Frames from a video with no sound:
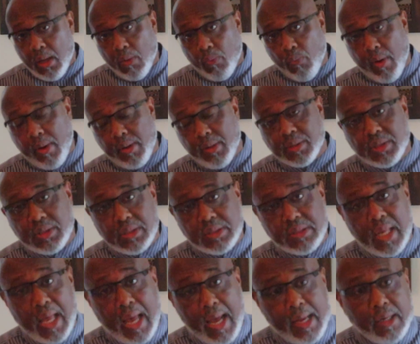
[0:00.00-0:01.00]
we're in a
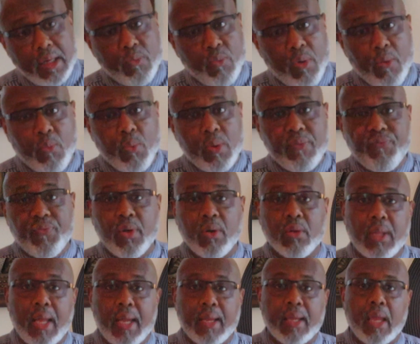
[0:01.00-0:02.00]
society where we feel
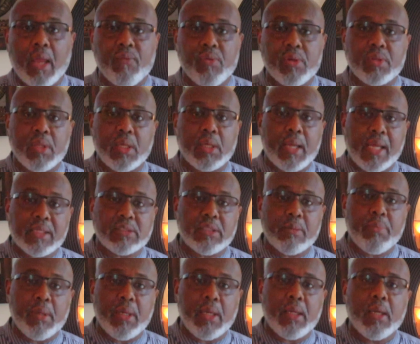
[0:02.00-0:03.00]
like everything has to
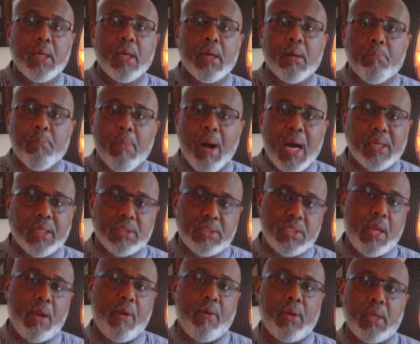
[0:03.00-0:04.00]
be
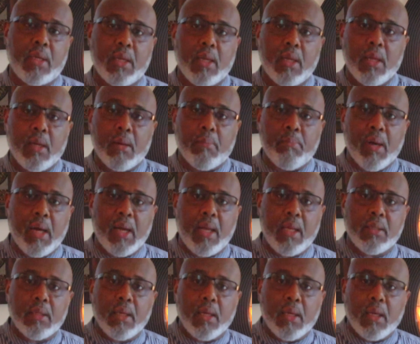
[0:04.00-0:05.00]
monetary.
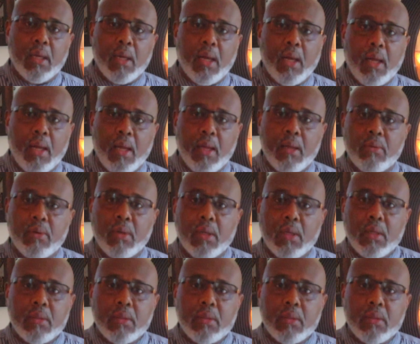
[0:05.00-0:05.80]
But the